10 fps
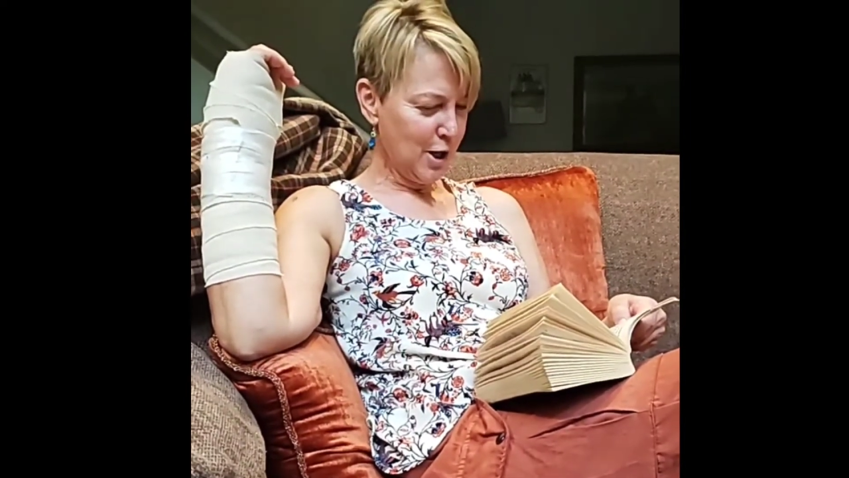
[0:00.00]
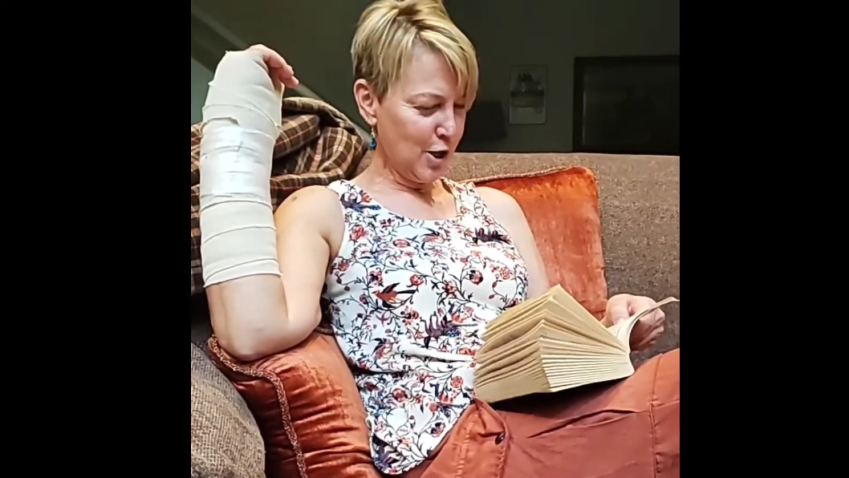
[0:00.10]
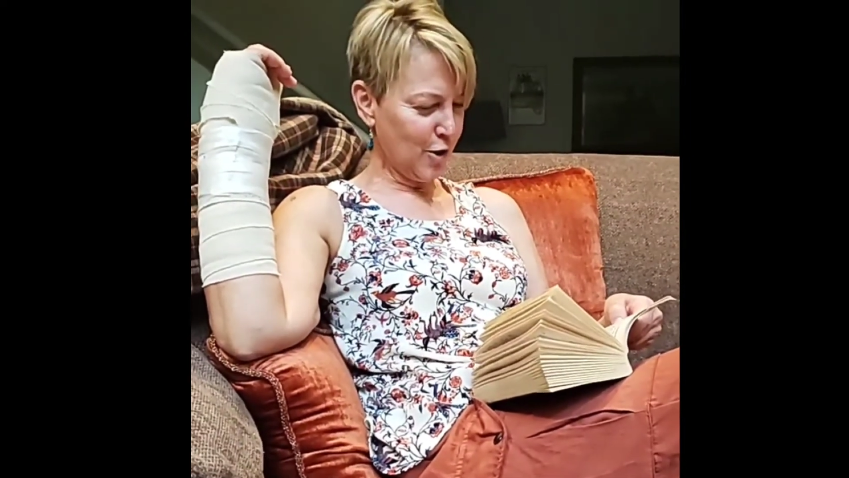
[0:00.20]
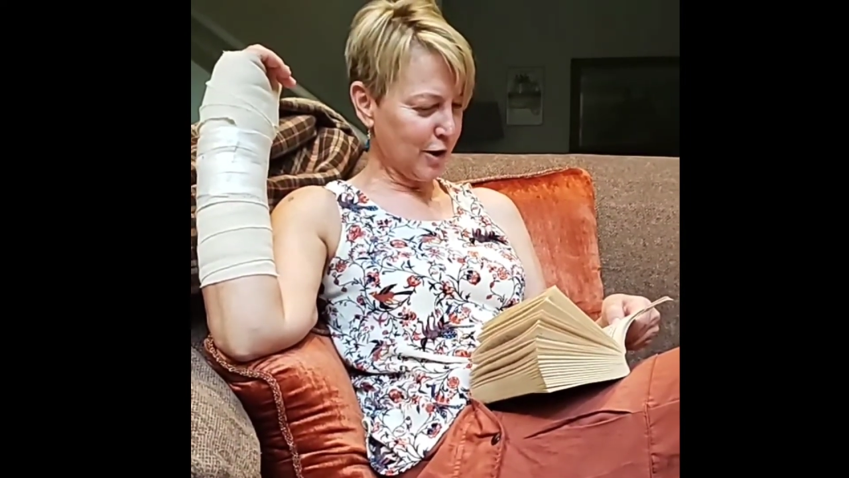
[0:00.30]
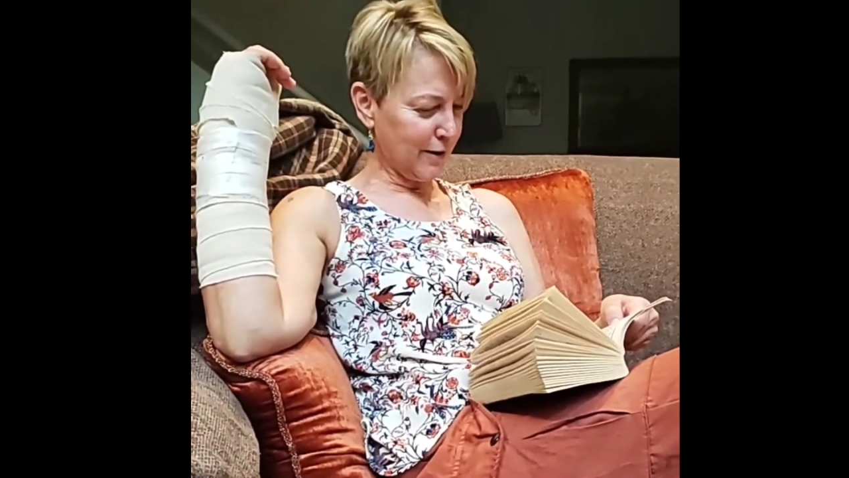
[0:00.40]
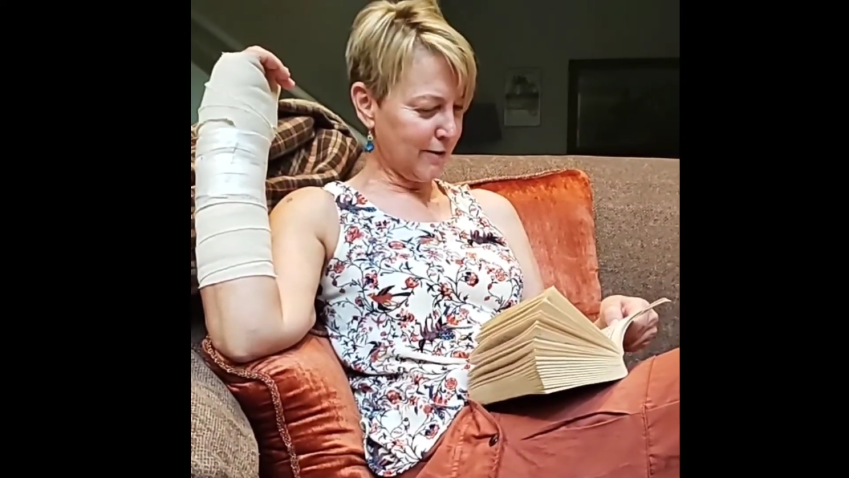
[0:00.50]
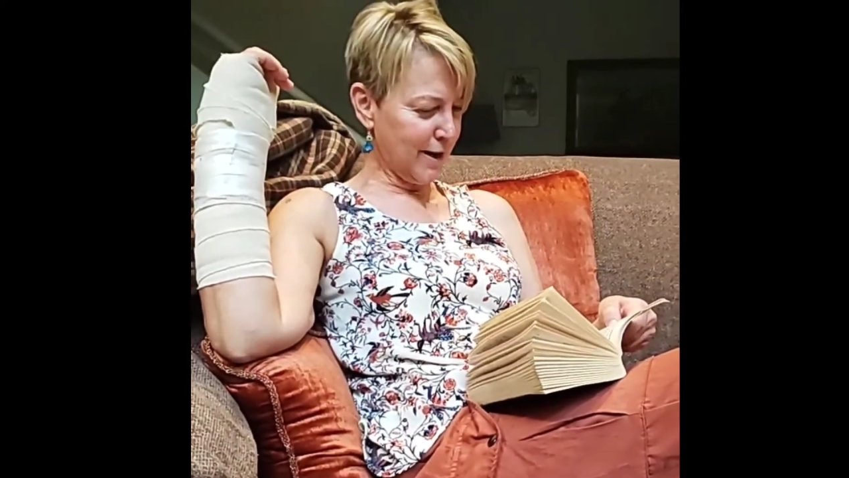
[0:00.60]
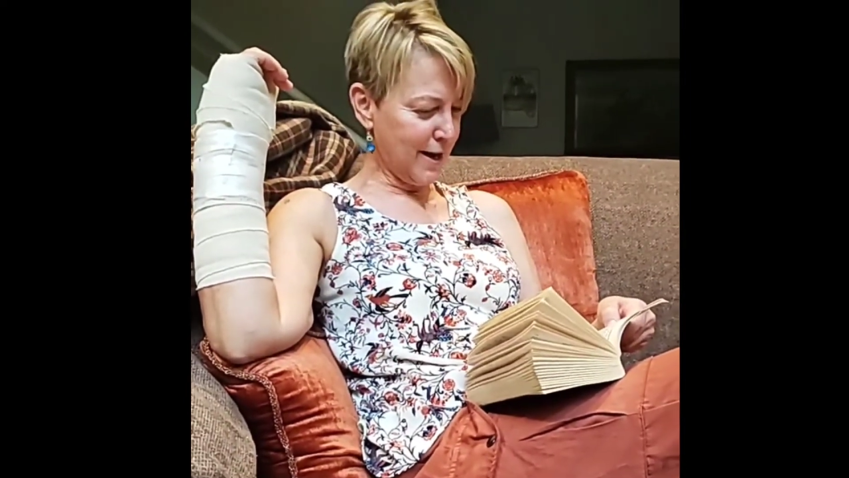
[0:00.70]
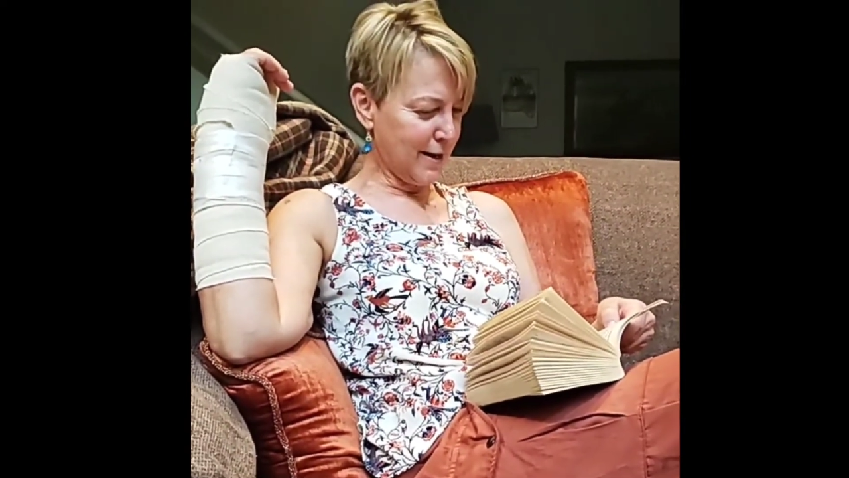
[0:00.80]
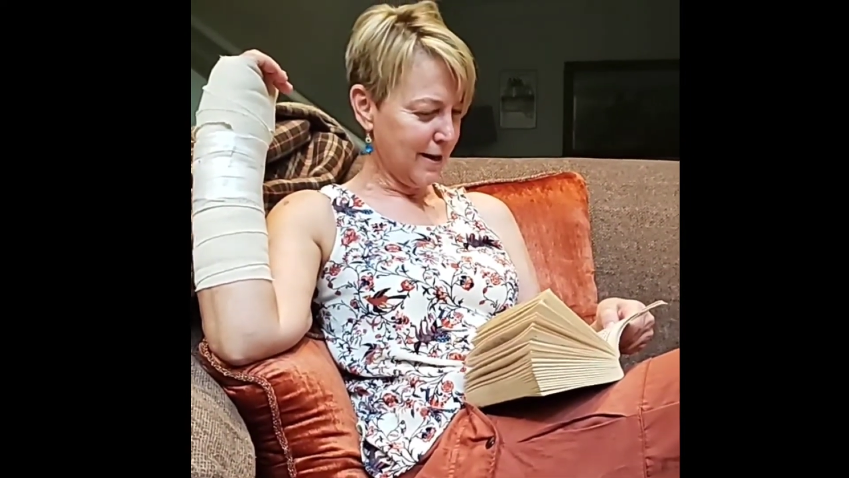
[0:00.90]
Look at
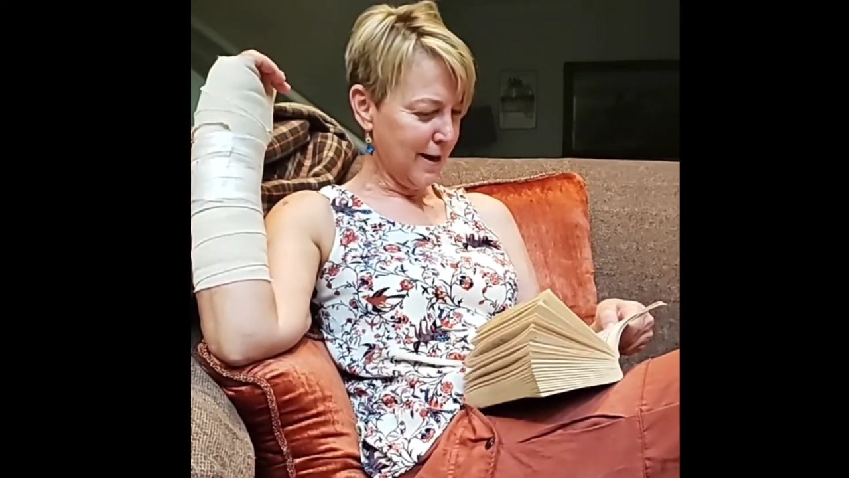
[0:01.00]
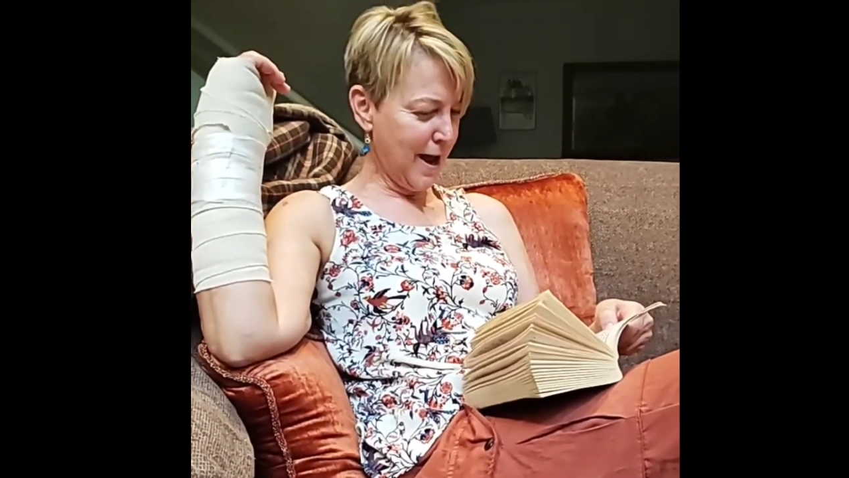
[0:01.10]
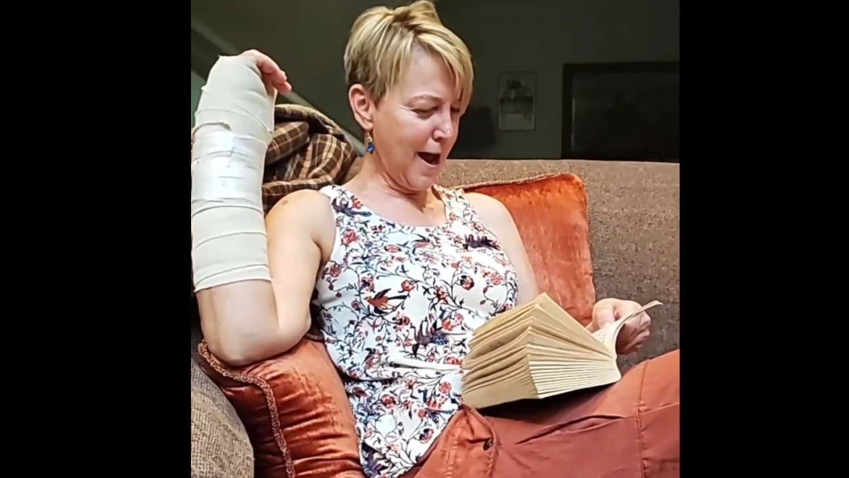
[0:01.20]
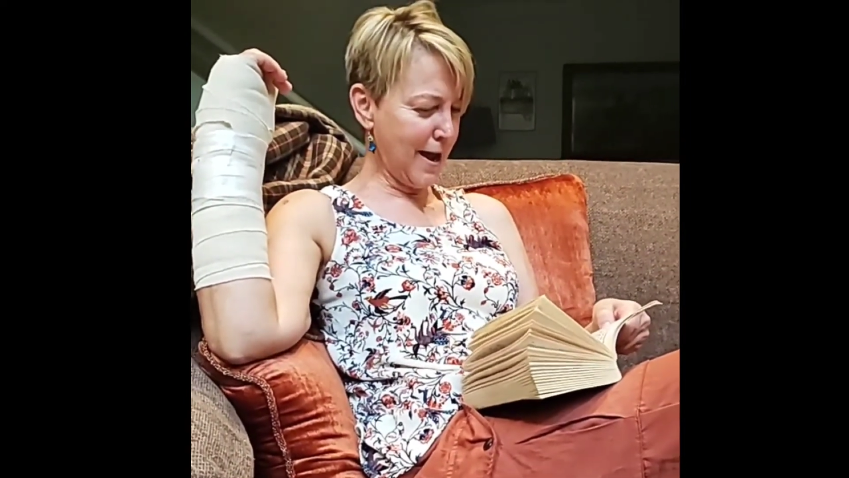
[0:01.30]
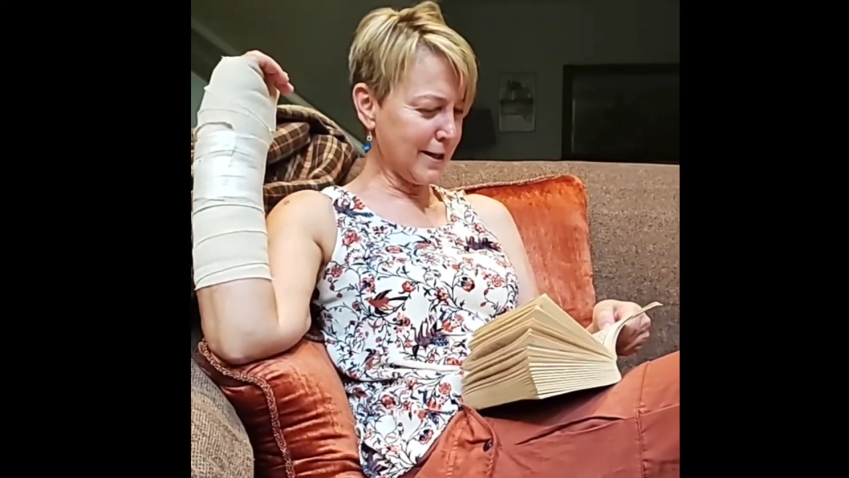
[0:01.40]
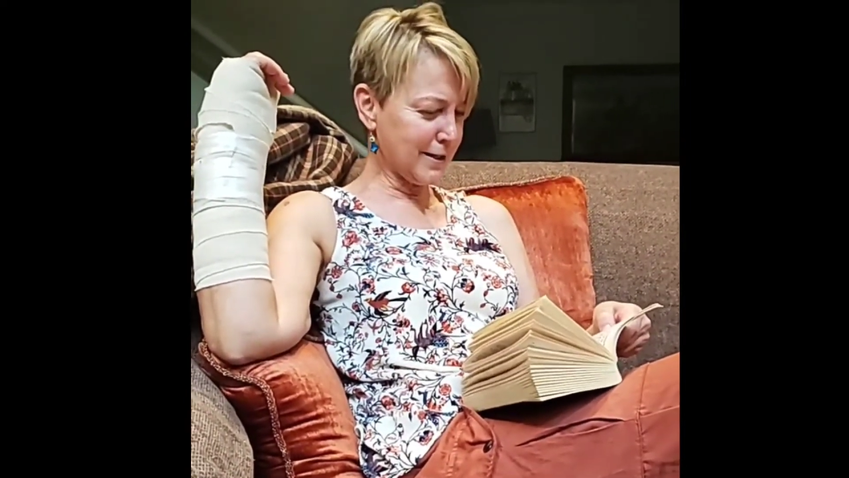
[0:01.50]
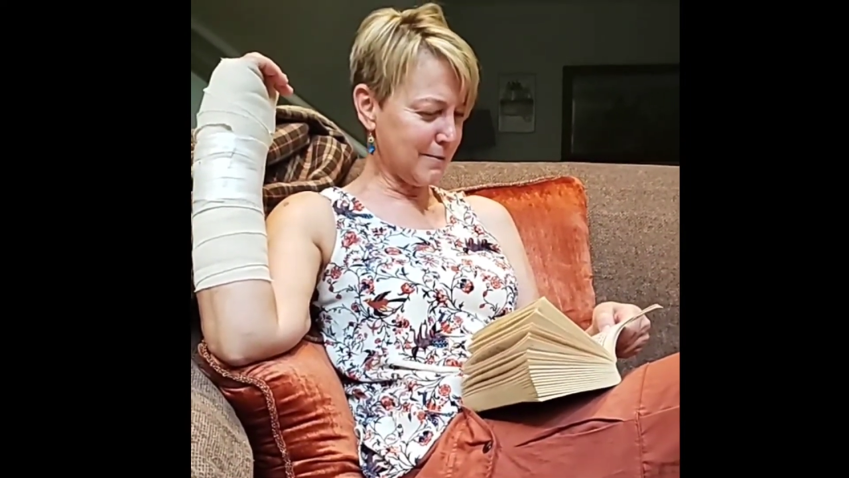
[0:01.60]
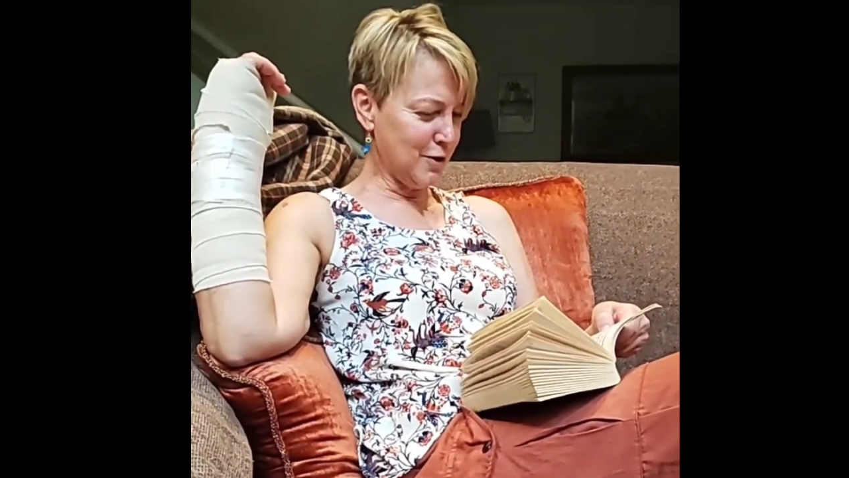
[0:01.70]
this. It's